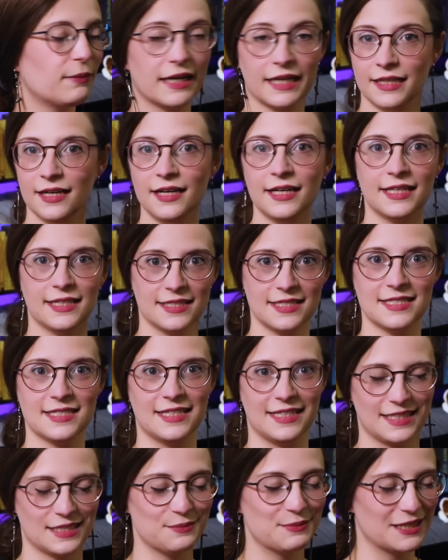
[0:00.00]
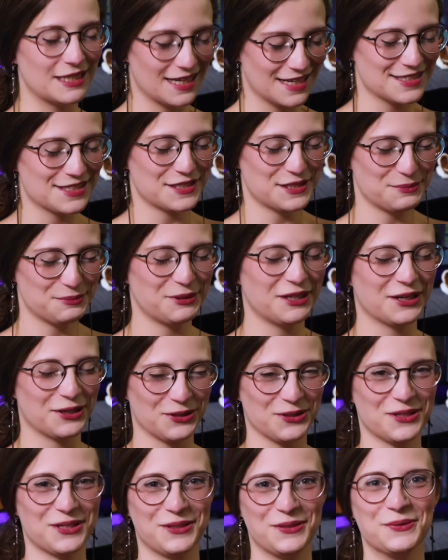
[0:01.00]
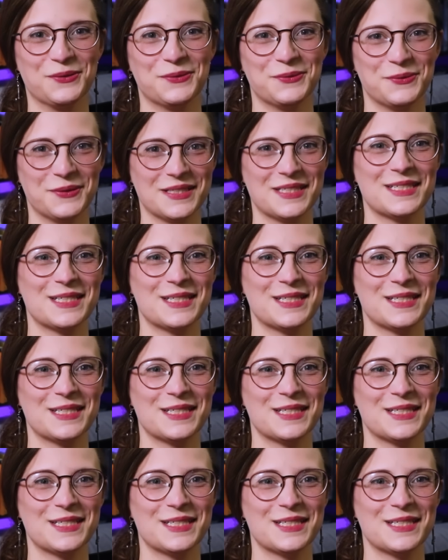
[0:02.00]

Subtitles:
gut instinct, because it's PragerU, was to